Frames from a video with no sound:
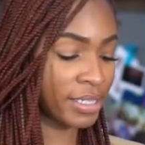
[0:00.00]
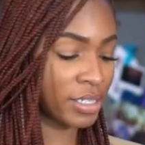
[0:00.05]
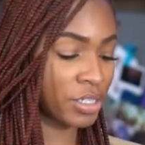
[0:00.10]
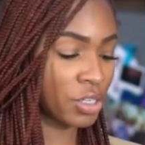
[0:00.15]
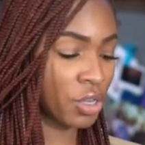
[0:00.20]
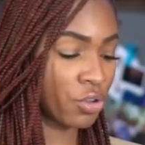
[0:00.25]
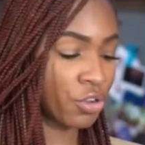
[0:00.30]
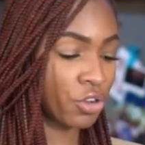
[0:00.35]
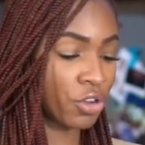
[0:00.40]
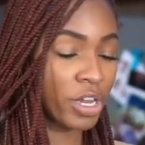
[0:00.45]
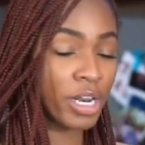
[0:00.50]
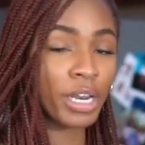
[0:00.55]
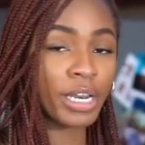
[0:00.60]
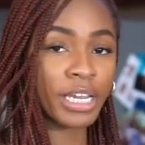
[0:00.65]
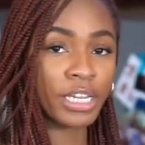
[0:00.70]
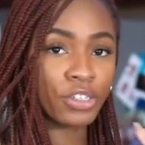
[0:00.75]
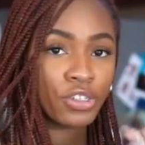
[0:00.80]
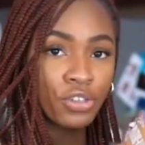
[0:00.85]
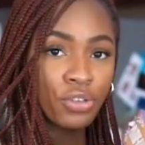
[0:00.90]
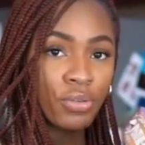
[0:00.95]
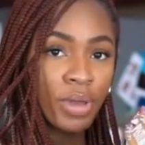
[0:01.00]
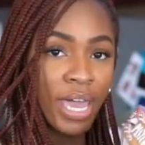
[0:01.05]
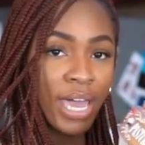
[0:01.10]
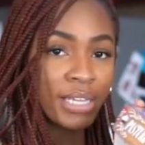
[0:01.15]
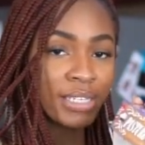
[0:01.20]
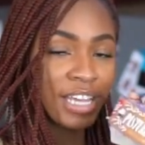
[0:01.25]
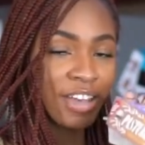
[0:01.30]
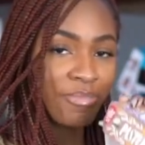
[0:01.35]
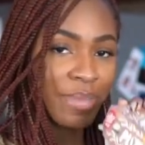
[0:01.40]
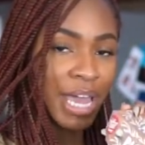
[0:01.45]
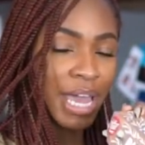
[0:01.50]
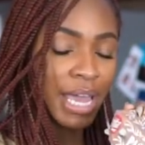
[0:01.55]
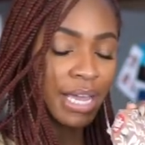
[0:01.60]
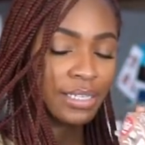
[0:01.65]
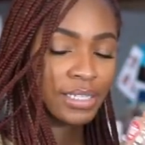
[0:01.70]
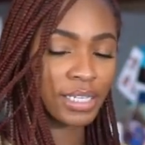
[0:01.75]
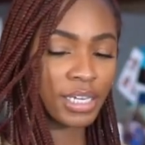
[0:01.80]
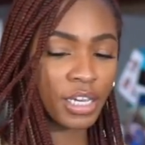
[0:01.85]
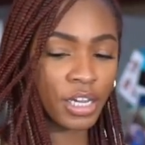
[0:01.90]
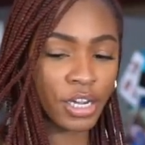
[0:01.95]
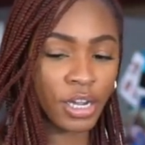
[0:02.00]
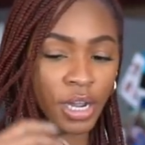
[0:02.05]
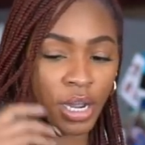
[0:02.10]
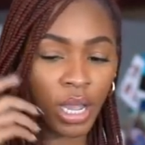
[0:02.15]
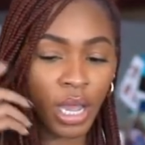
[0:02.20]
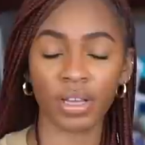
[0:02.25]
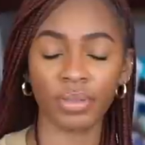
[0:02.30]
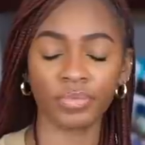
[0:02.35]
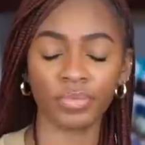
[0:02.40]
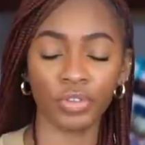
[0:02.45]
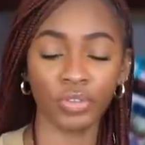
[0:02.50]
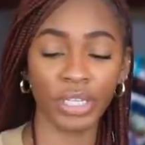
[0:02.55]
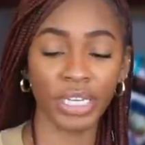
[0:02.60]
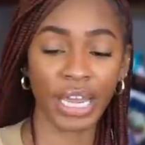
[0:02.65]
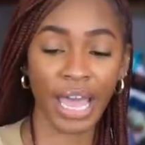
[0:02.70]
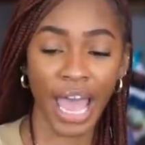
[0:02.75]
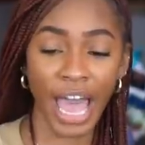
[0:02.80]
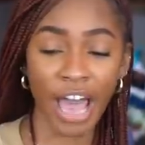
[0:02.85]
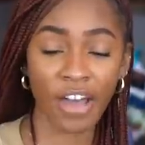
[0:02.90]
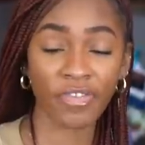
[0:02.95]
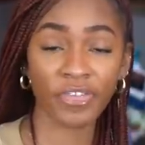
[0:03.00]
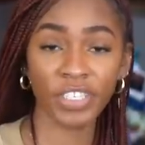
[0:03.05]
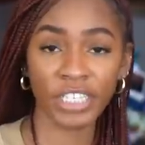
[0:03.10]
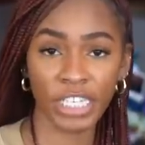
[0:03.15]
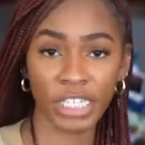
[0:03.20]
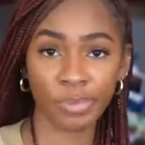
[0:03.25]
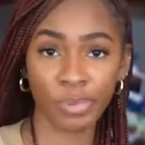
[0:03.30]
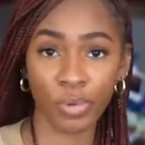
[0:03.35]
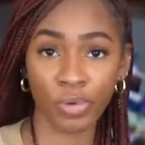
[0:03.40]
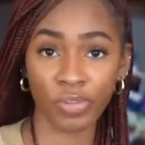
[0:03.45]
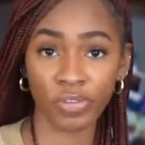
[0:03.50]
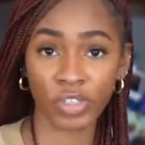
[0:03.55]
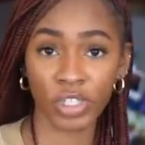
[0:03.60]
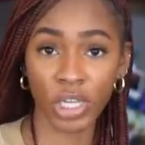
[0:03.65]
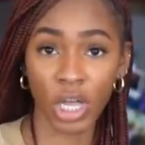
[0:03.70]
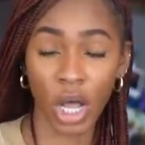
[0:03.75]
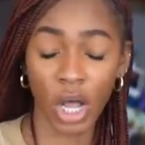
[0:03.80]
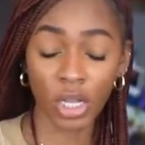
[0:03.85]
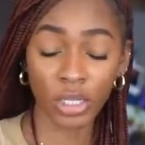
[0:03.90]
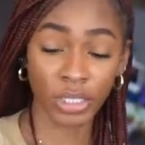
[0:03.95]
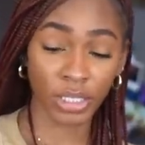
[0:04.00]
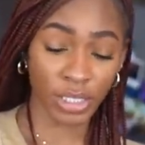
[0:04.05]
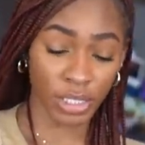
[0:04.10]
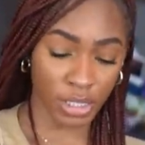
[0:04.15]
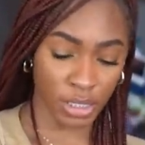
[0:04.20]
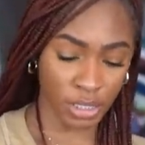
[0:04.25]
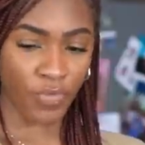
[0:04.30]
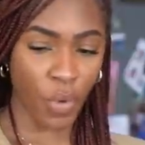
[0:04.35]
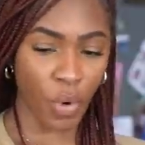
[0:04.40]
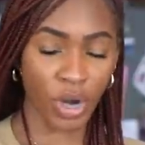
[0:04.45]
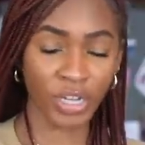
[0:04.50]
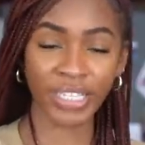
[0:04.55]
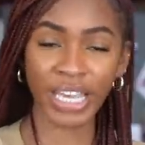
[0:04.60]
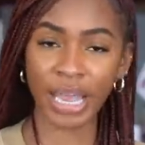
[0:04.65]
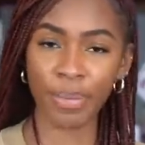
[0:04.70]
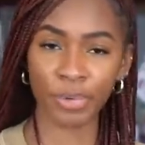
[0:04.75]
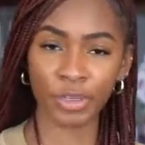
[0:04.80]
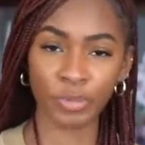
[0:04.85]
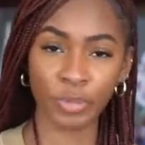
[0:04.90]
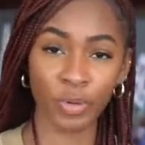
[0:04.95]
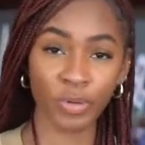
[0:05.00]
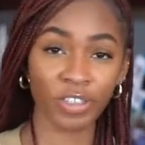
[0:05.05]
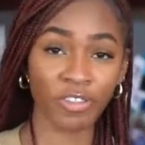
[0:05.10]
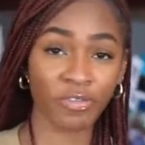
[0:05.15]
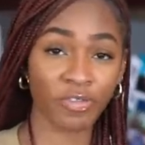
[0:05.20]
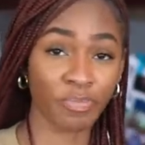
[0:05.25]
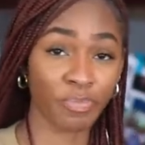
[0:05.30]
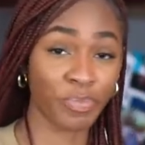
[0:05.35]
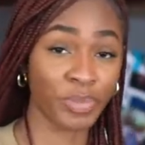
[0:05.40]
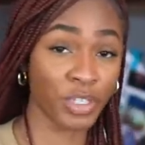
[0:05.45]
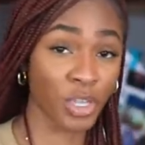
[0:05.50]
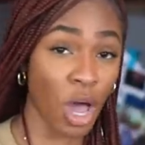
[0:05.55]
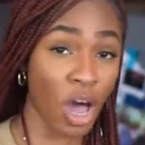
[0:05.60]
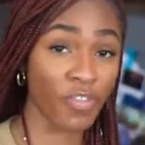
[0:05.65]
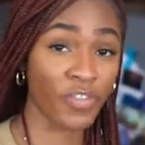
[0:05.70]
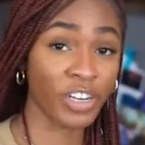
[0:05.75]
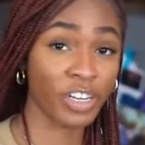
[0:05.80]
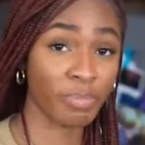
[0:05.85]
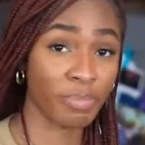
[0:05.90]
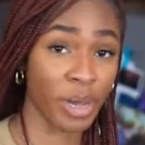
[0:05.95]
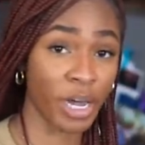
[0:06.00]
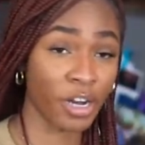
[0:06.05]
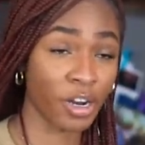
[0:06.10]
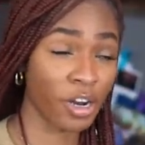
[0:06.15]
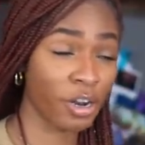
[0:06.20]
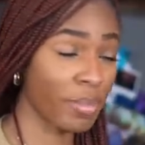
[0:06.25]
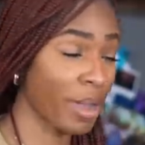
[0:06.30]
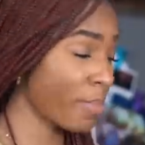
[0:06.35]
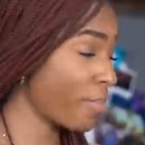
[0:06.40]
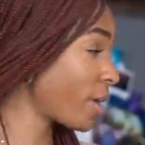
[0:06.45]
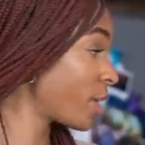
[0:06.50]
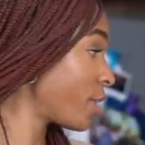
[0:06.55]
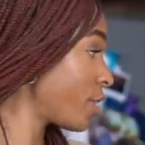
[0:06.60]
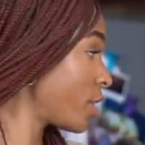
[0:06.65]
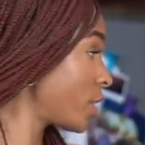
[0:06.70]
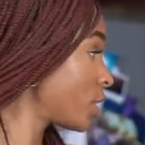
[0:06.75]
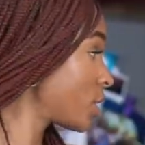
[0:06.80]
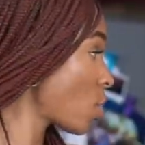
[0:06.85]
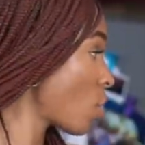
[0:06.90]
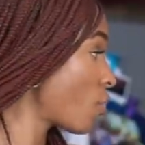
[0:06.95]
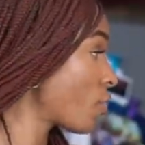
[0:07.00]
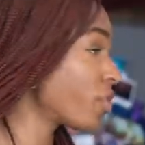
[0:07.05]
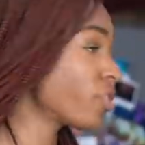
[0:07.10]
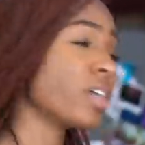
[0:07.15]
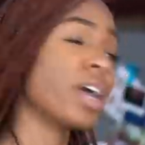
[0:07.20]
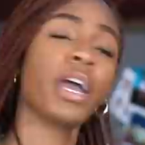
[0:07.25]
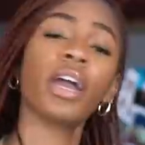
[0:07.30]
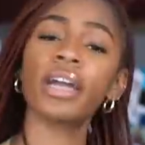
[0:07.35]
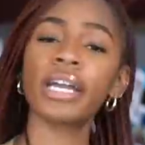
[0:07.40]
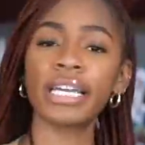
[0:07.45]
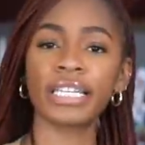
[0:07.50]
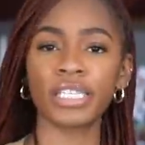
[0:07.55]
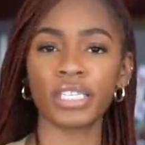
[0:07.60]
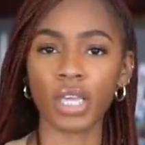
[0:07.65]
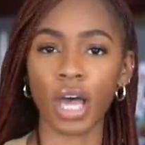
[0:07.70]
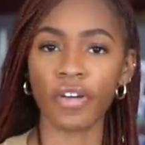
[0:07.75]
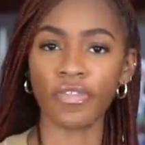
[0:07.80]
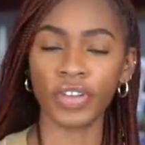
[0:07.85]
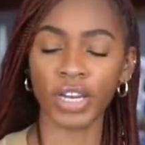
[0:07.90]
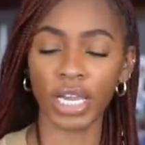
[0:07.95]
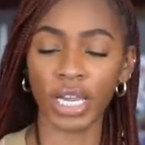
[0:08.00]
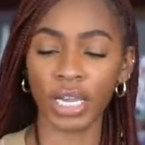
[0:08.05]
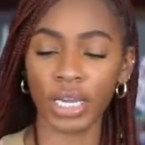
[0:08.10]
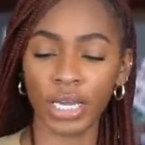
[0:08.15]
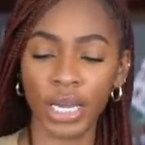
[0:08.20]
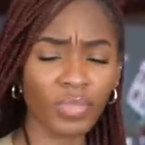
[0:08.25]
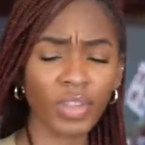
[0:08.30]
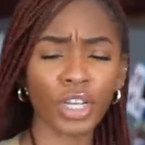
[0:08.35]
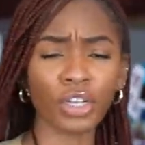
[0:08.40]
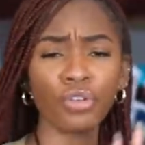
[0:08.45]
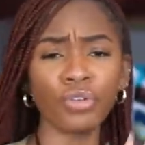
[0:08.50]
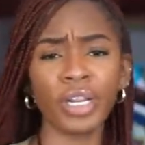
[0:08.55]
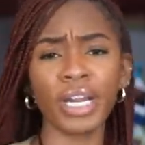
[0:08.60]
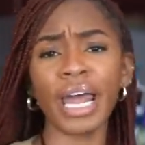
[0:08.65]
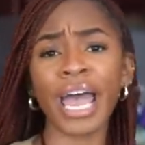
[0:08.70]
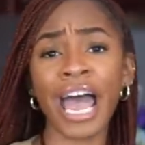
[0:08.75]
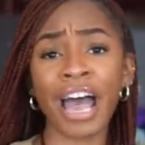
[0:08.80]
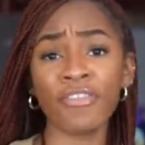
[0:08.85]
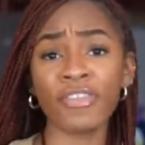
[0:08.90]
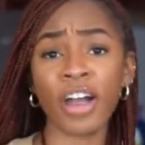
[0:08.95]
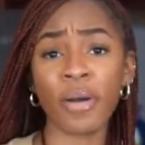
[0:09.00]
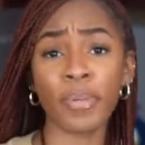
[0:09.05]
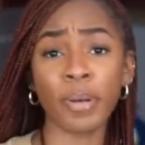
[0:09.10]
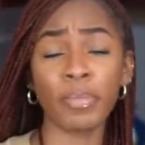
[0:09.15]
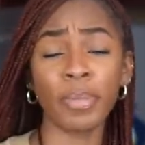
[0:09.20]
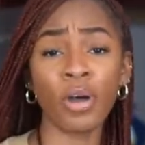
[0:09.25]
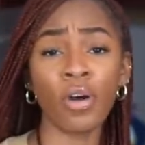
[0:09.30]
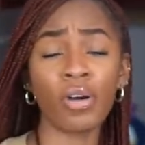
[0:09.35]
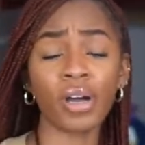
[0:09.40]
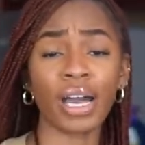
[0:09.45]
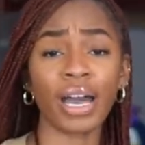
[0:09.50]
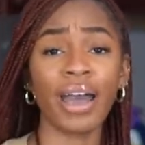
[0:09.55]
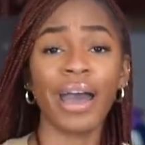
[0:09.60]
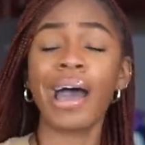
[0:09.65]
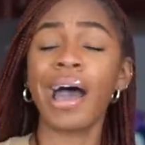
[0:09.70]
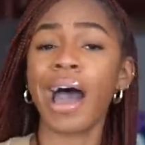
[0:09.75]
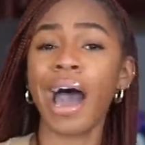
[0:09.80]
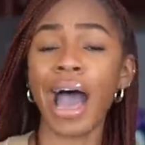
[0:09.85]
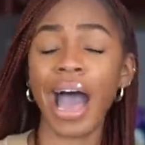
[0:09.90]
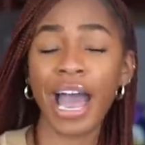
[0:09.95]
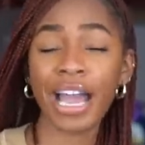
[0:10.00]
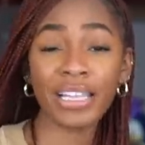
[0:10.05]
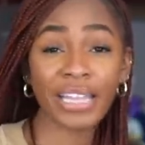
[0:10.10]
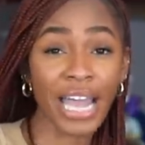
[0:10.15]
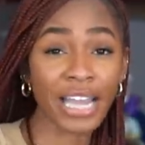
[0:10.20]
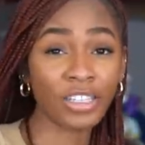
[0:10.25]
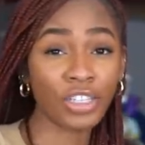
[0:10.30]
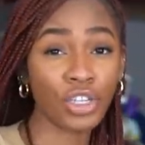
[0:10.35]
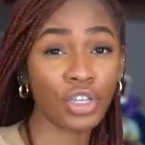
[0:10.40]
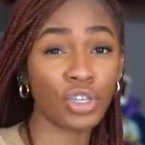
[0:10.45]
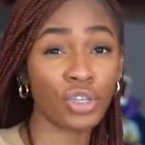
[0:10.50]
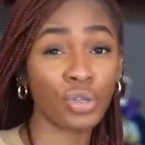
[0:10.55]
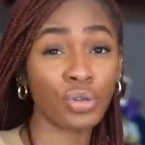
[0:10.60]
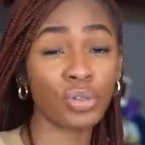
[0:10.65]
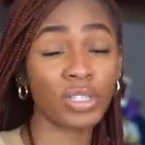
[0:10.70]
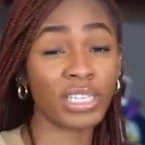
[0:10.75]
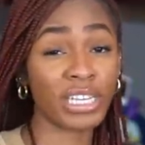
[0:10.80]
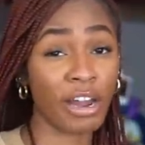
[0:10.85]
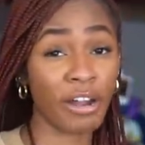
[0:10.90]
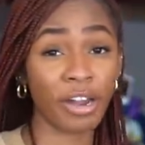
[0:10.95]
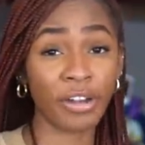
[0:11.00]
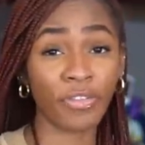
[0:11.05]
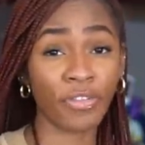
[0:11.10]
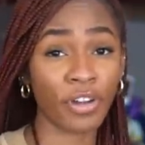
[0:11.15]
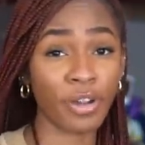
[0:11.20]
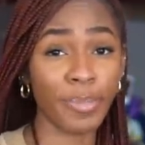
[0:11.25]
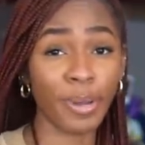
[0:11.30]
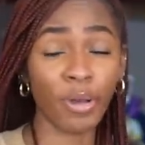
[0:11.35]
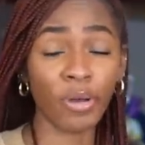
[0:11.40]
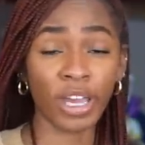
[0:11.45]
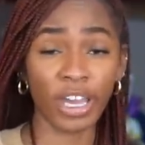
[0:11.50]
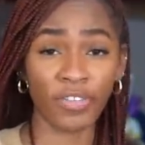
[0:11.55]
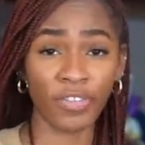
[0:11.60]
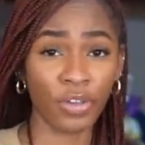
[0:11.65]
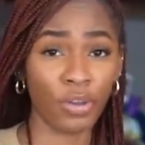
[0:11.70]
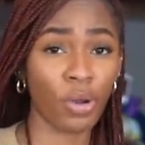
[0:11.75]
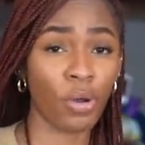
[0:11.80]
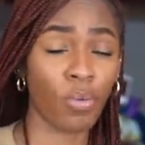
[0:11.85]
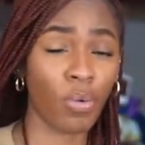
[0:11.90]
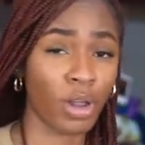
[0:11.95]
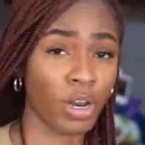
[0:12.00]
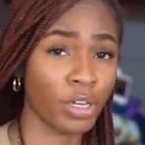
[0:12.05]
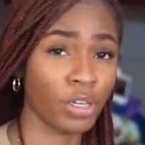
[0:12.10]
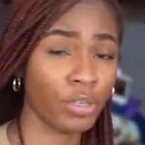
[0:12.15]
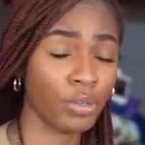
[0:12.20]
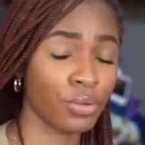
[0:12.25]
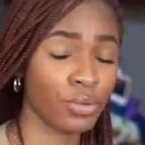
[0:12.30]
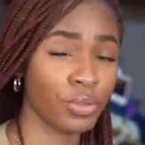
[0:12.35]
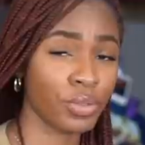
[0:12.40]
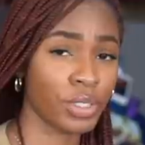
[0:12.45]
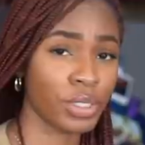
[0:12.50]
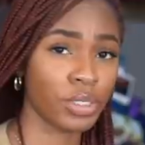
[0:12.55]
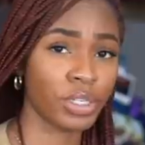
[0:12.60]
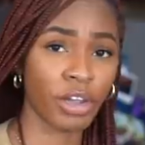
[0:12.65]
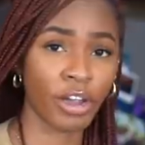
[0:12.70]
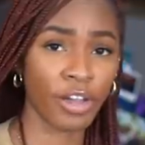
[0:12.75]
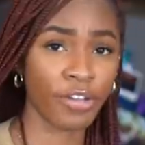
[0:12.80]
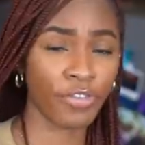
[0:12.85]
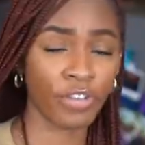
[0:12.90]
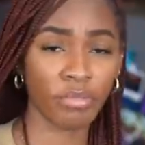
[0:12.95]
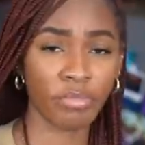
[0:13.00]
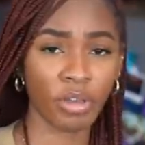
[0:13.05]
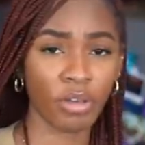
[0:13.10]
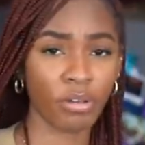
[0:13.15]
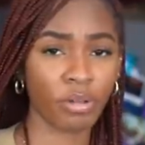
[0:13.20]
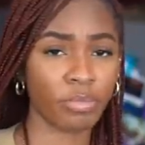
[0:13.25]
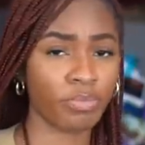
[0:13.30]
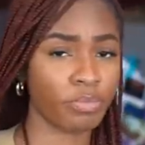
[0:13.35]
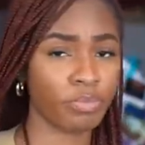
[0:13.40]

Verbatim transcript: so you're gonna need two eggs. I have my eggs here. You'll need a half teaspoon of salt, four tablespoons of softened butter. My butter is over there, it's softening. You need a half cup of milk. I like to use dairy-free milk. If you don't wanna use dairy-free milk,